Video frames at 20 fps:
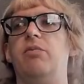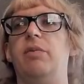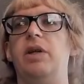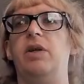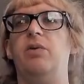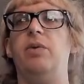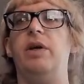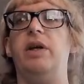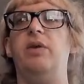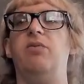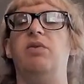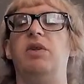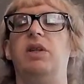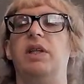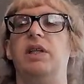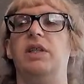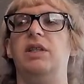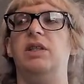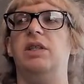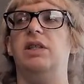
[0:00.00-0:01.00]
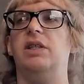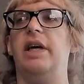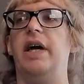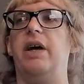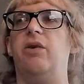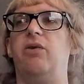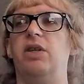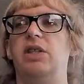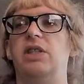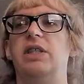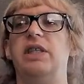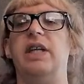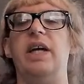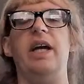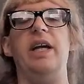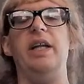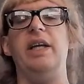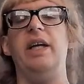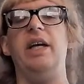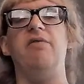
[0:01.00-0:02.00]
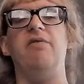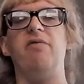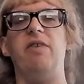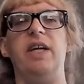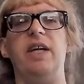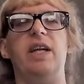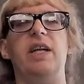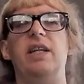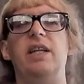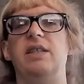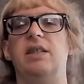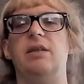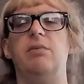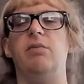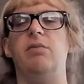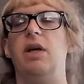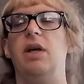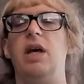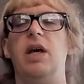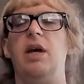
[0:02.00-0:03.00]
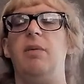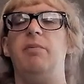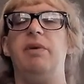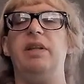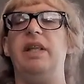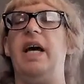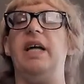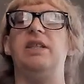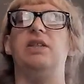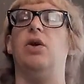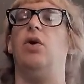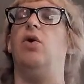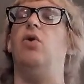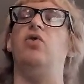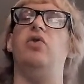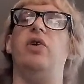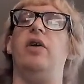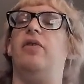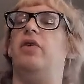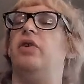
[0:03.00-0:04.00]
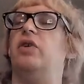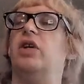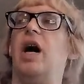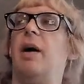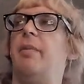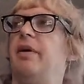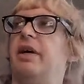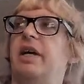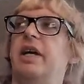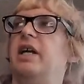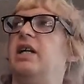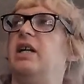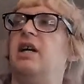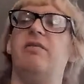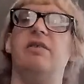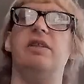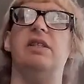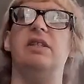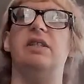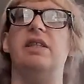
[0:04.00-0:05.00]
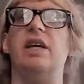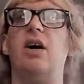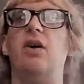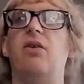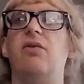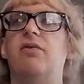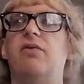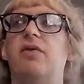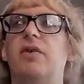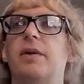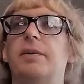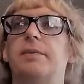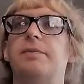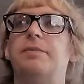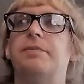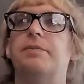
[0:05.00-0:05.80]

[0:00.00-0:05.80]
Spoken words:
religions like Christianity and veganism. But that's a whole other topic in and of itself.